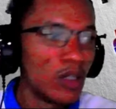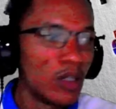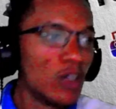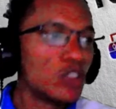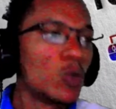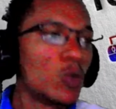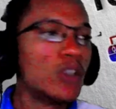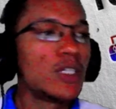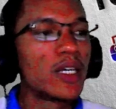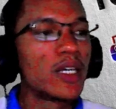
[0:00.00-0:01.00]
So once they
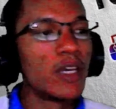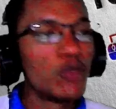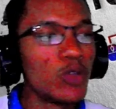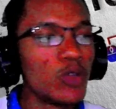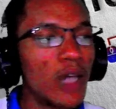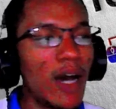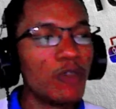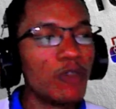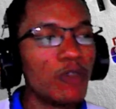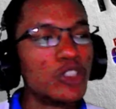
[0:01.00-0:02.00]
give you the
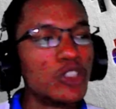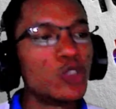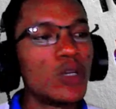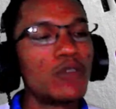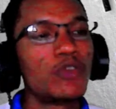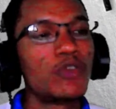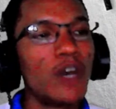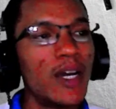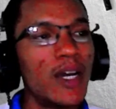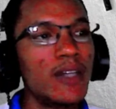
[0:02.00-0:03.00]
average, you can
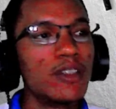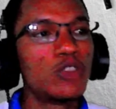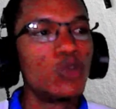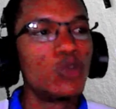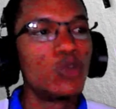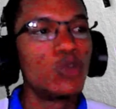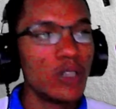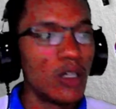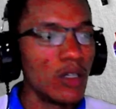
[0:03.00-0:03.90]
find the total